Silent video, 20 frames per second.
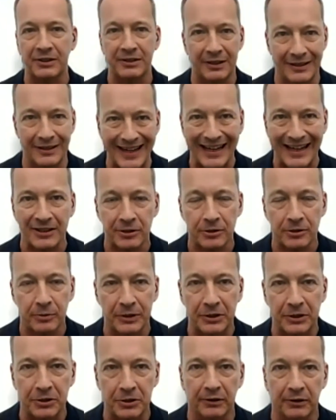next to
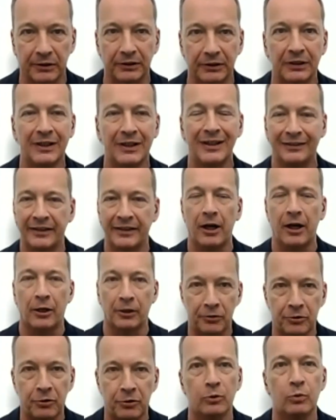each other. They are
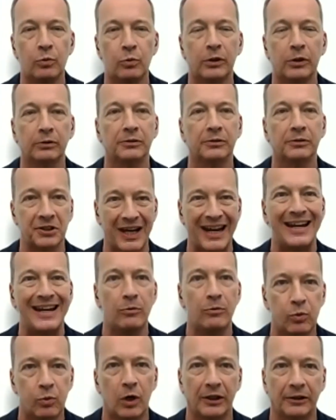two worlds in
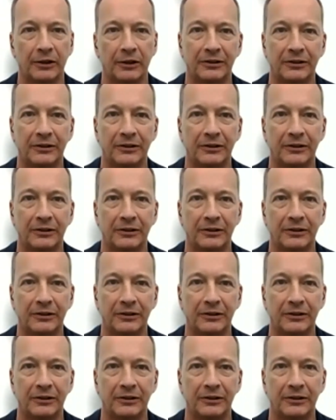one.